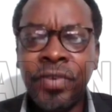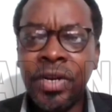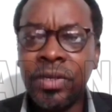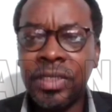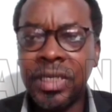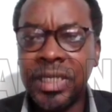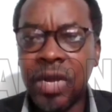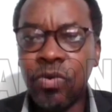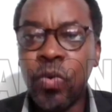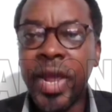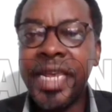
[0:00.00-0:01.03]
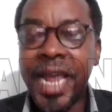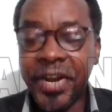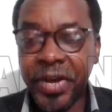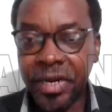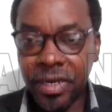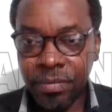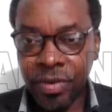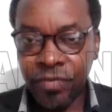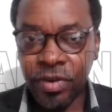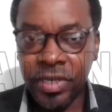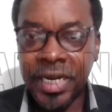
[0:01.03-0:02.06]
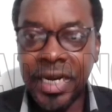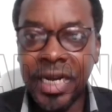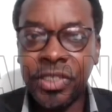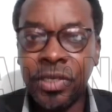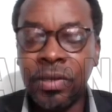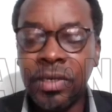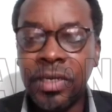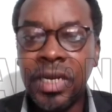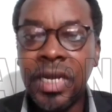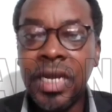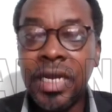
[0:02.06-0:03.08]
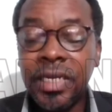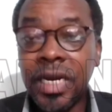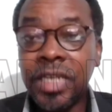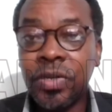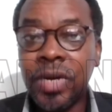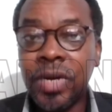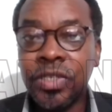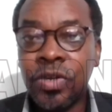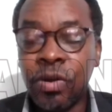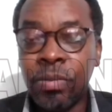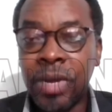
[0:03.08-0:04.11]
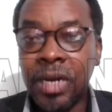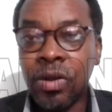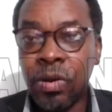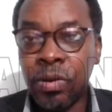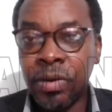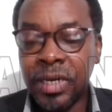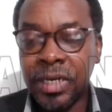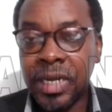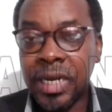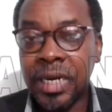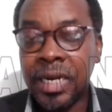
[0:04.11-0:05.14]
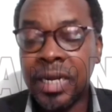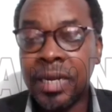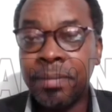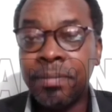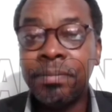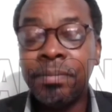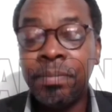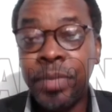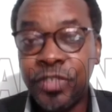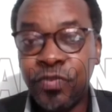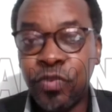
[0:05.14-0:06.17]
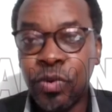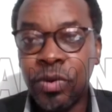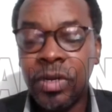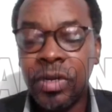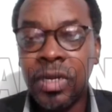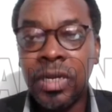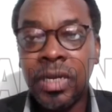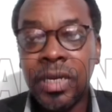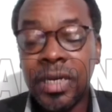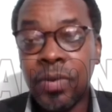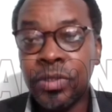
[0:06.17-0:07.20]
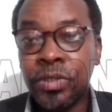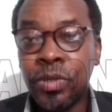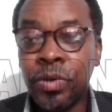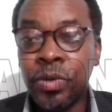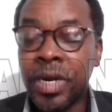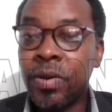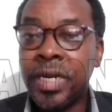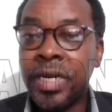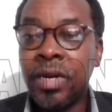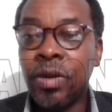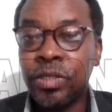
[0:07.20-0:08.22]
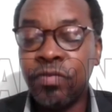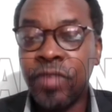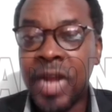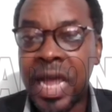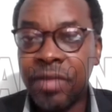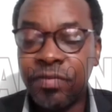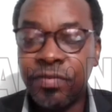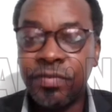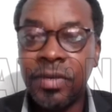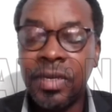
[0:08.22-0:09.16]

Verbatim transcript: various things that we were hearing before the election, the election has come and gone, and um, peaceful. There was no recorded loss of life,